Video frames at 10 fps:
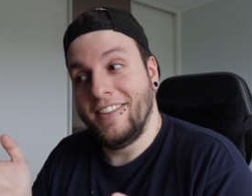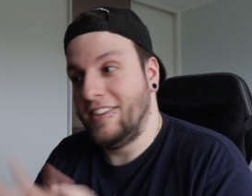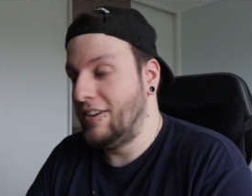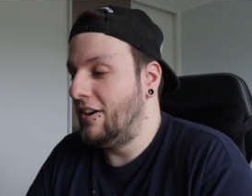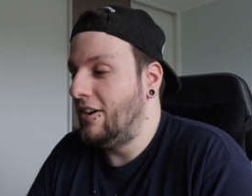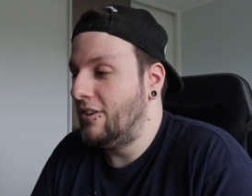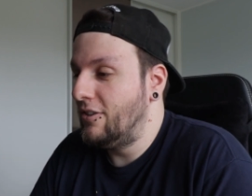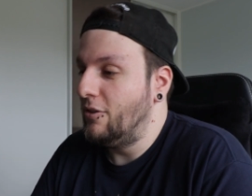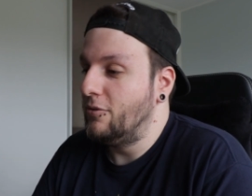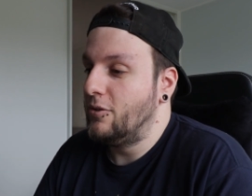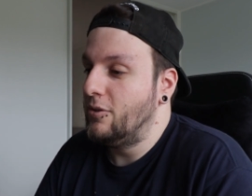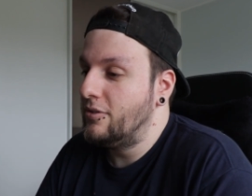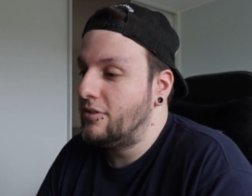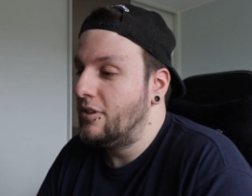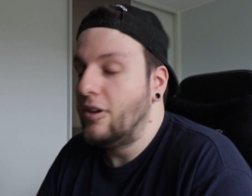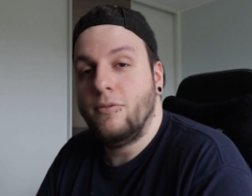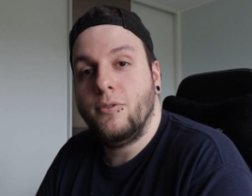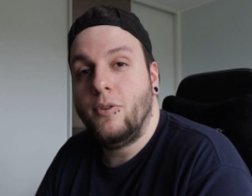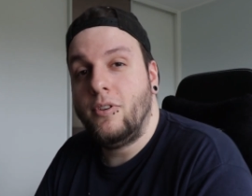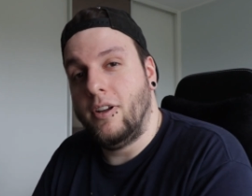there are, of course, a
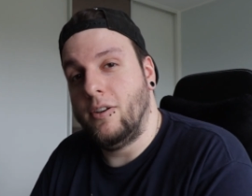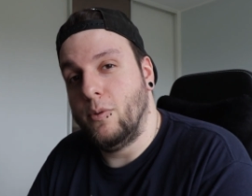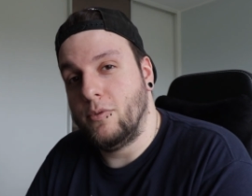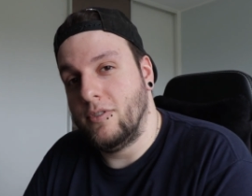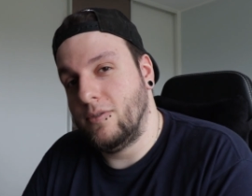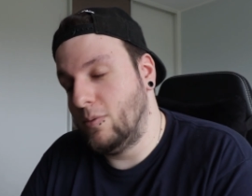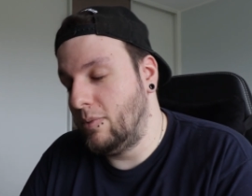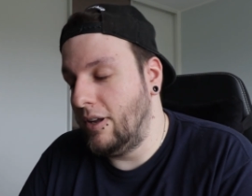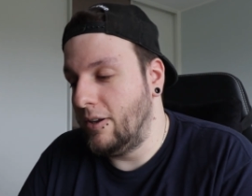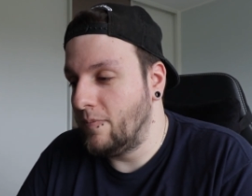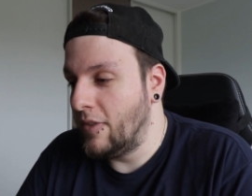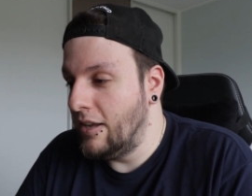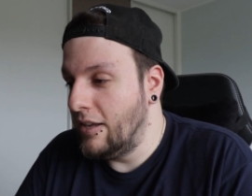few online options to play.